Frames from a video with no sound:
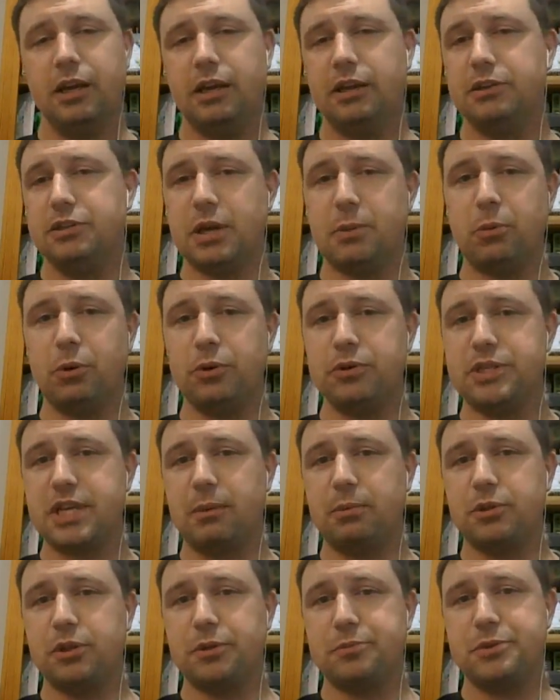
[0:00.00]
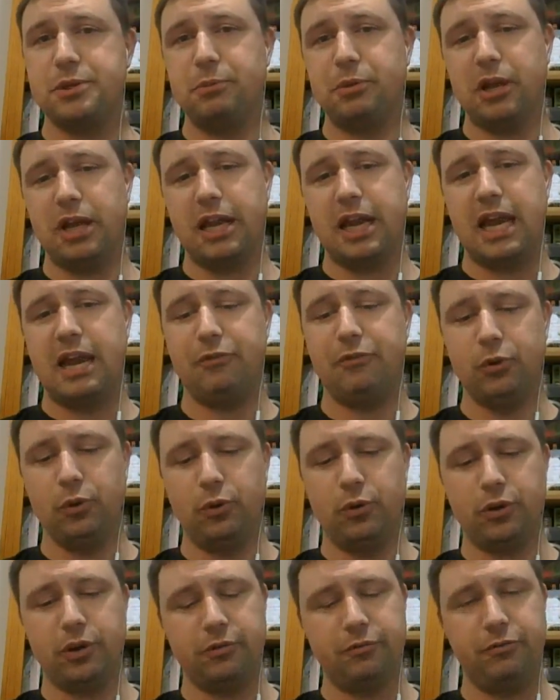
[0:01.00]
jump on Tabletop Simulator, have a
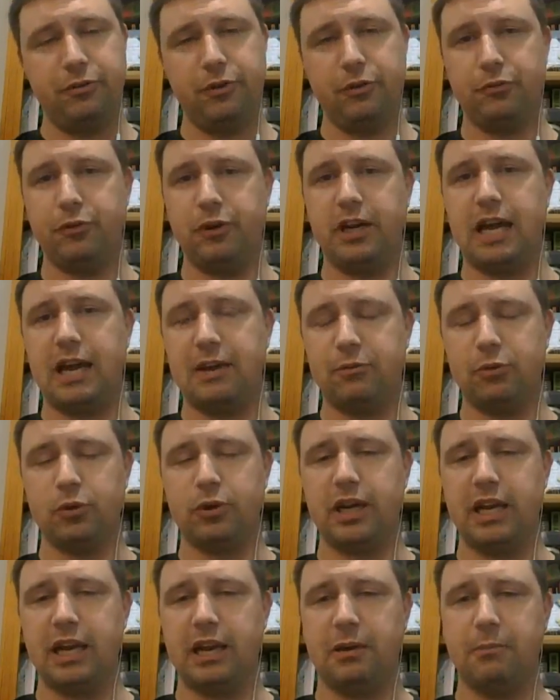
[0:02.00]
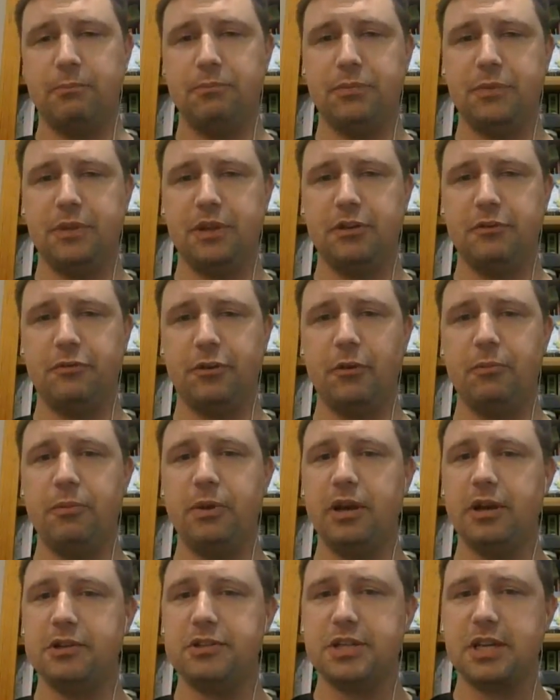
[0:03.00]
look. Feel free to have a look at the
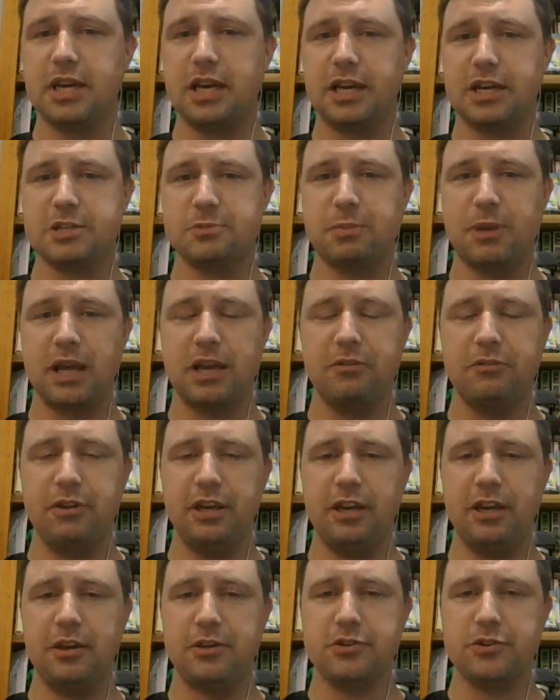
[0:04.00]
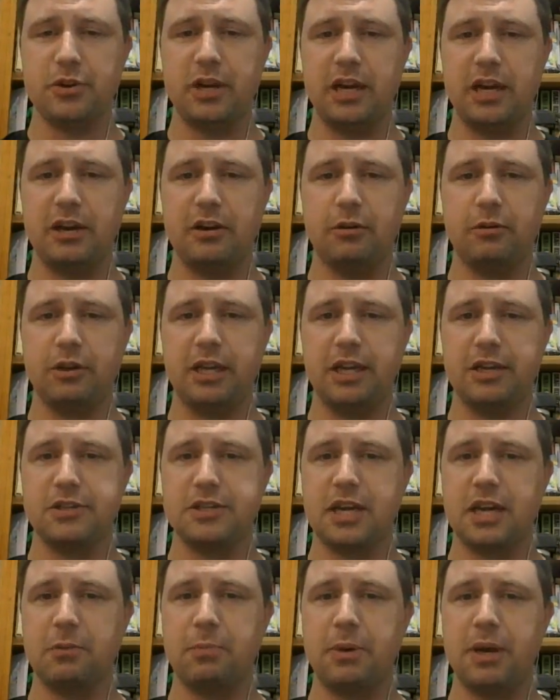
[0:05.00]
5-minute explainer videos on our
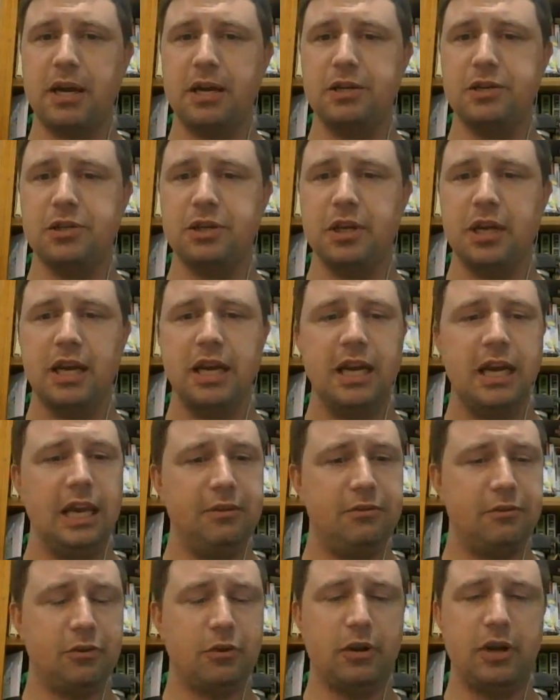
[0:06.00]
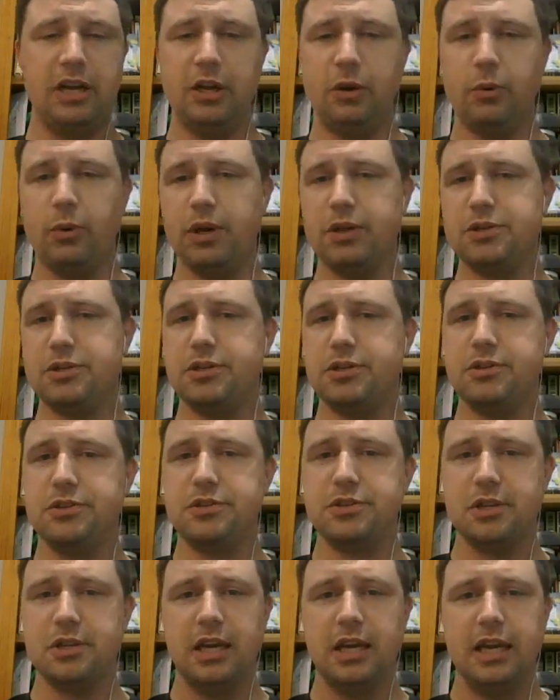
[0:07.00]
Kickstarter page. If you've got any
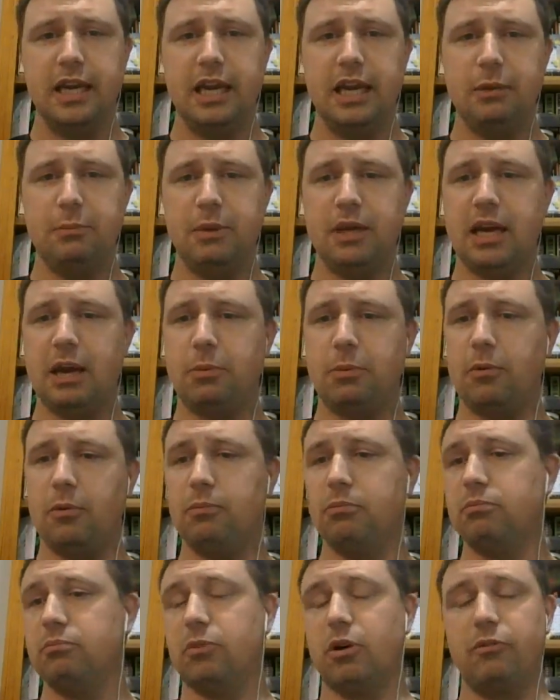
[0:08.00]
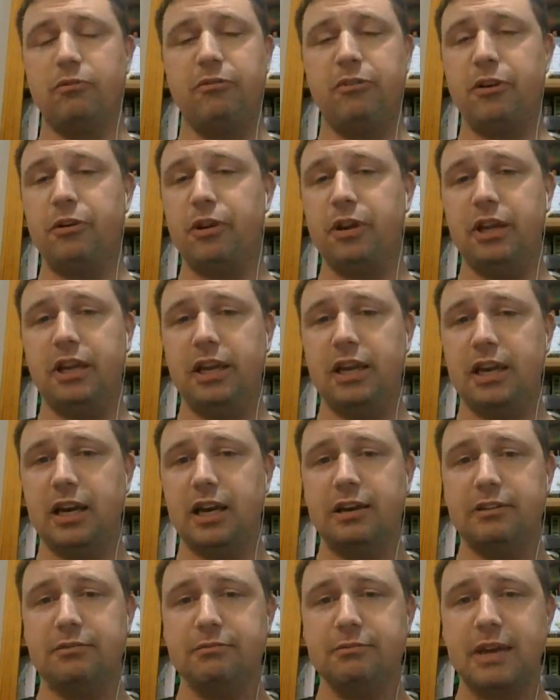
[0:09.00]
questions, hit me up. I'm very
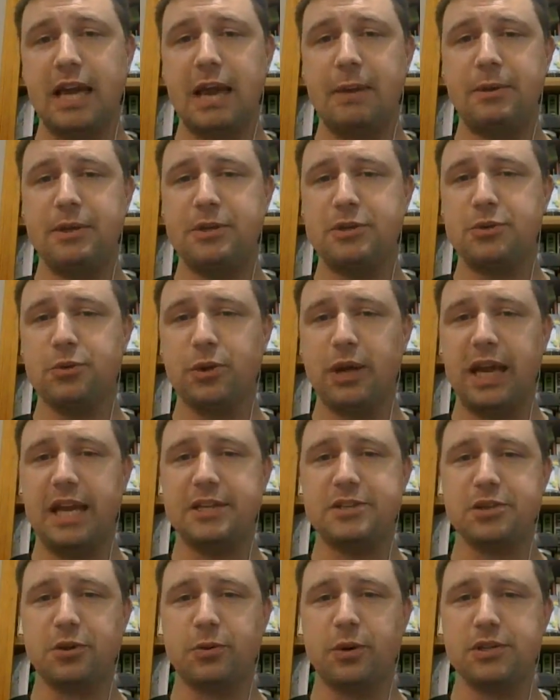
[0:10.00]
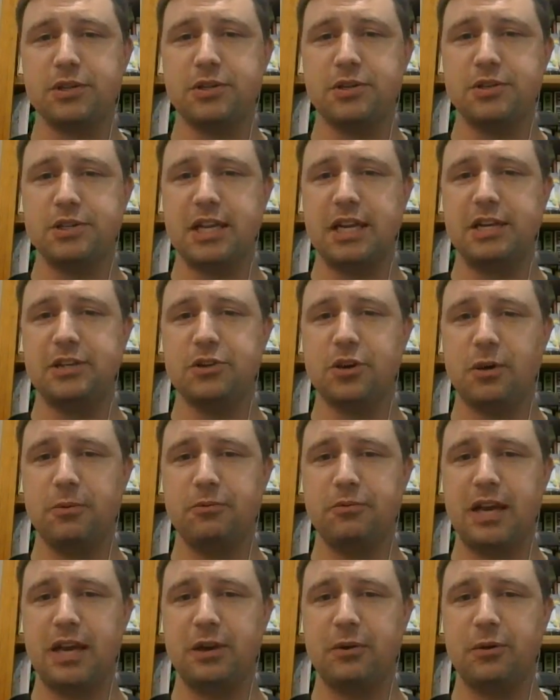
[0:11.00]
happy to answer questions any time of
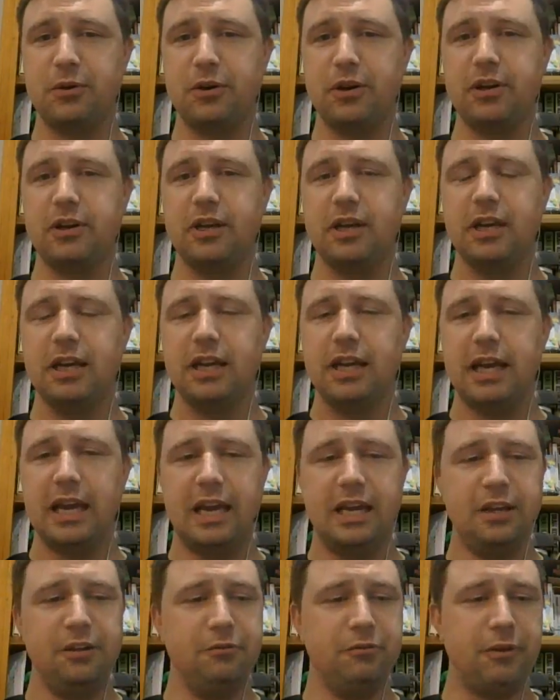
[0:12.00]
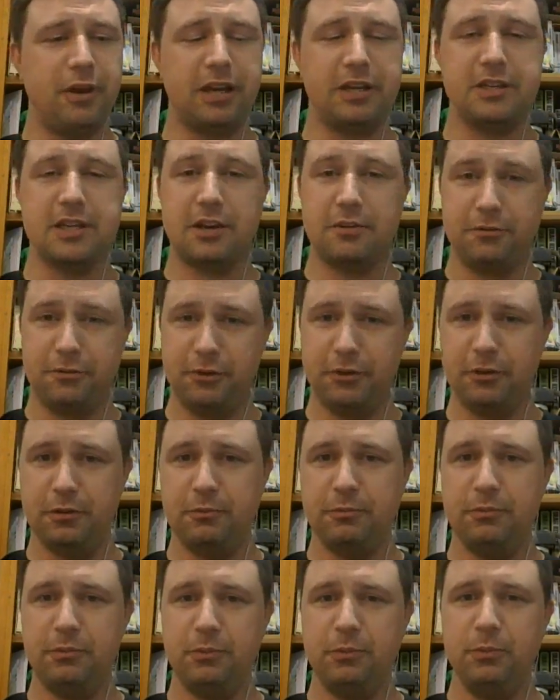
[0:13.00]
day or night. And in fact, for
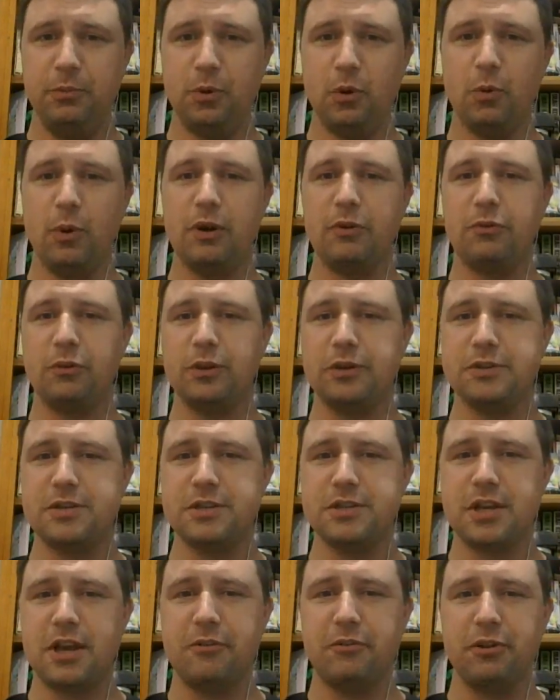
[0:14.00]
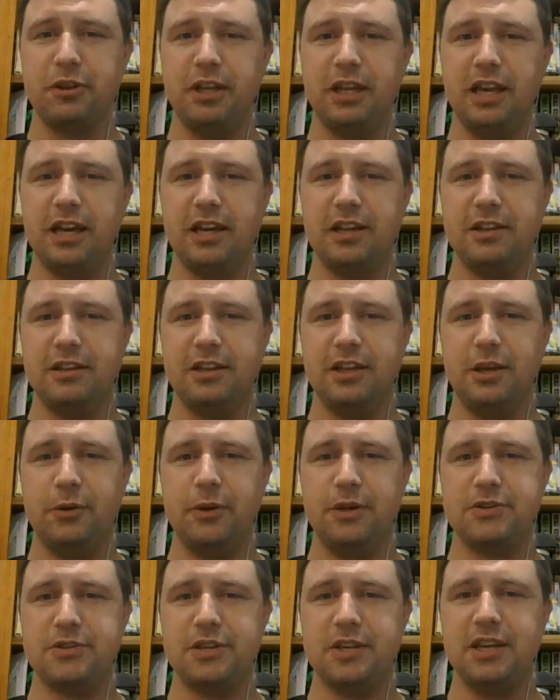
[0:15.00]
your wonderful listeners over in the
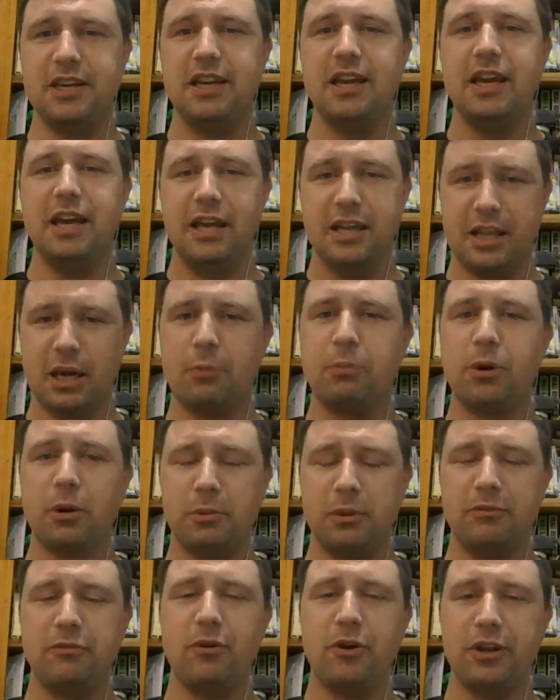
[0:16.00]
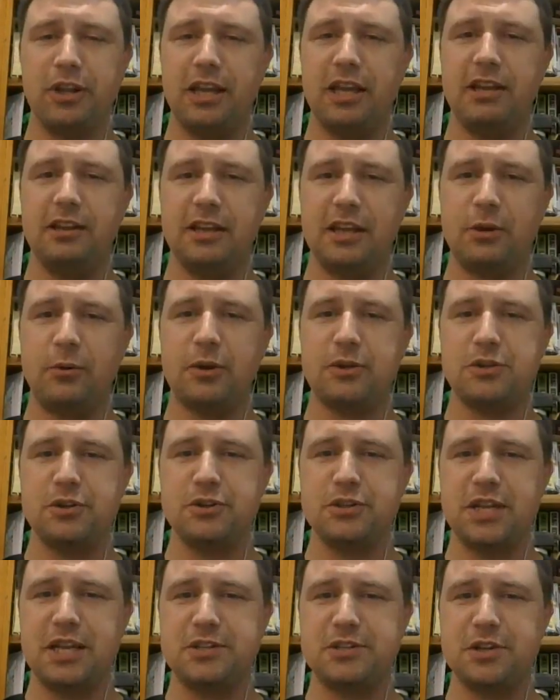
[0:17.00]
US there, they'll probably find their
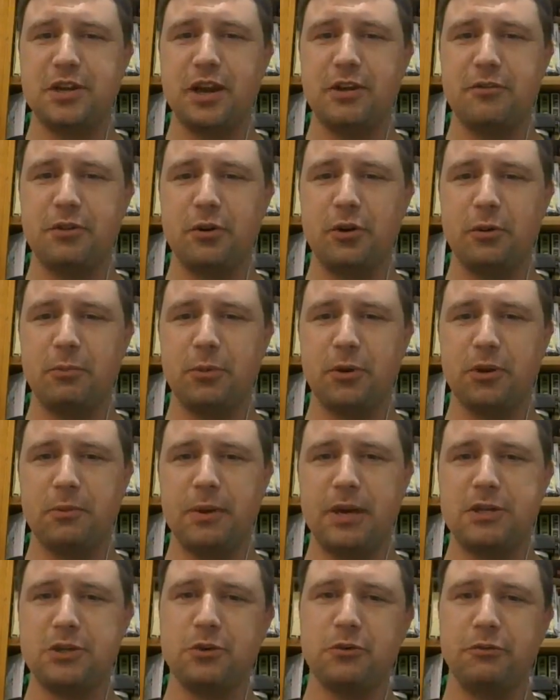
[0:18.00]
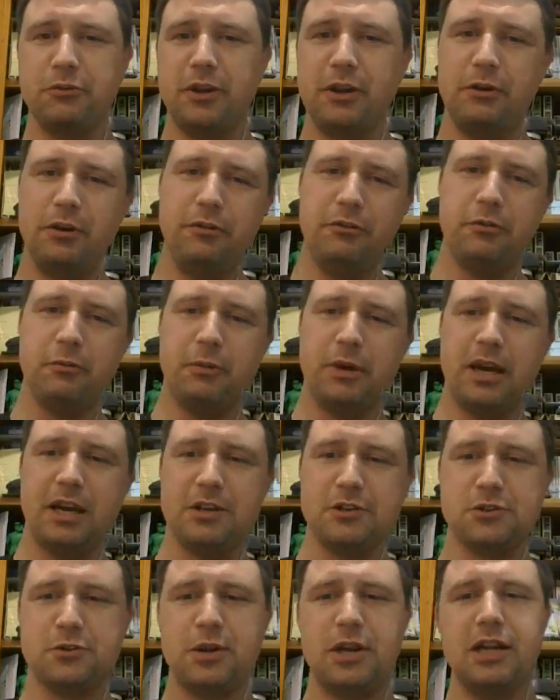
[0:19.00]
questions answered overnight by the magical fairy from
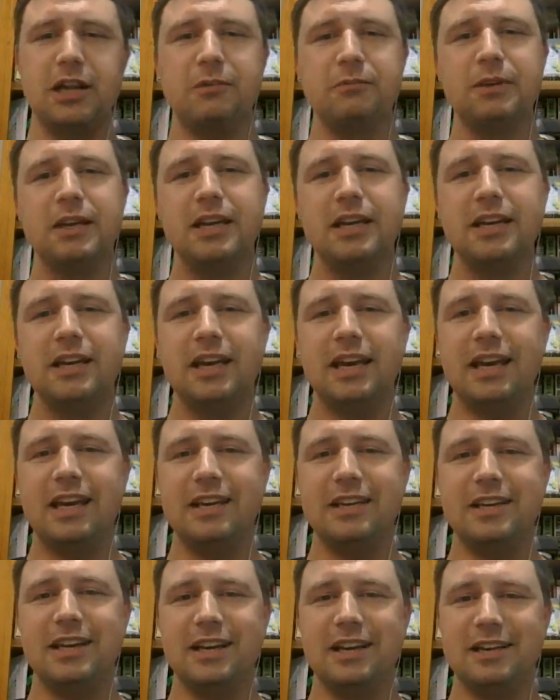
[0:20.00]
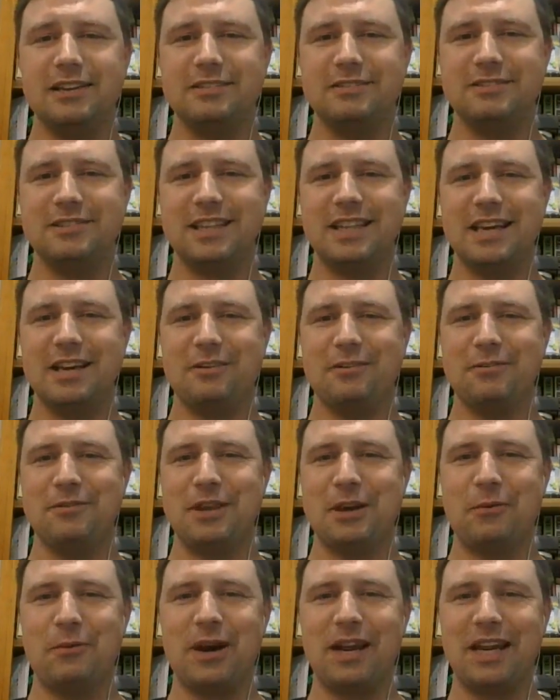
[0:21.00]
Australia, and
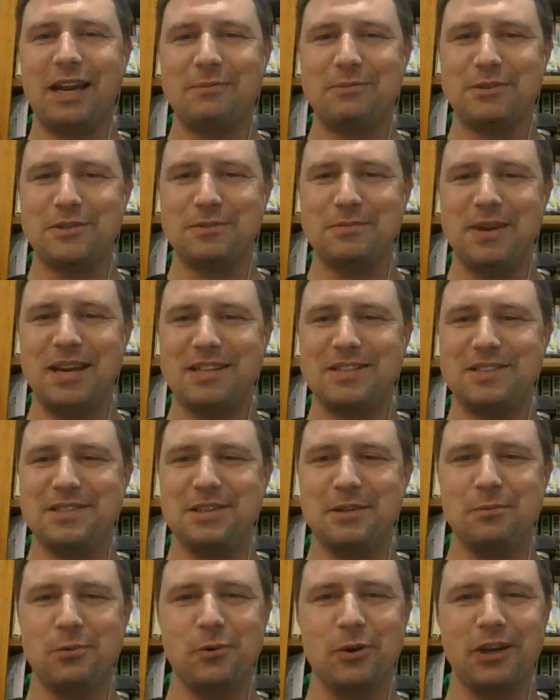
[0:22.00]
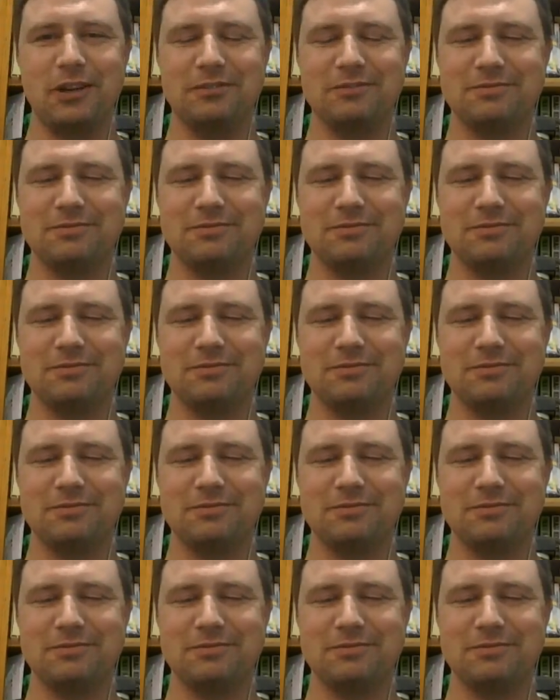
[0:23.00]
they'll wake up to some answers in the morning.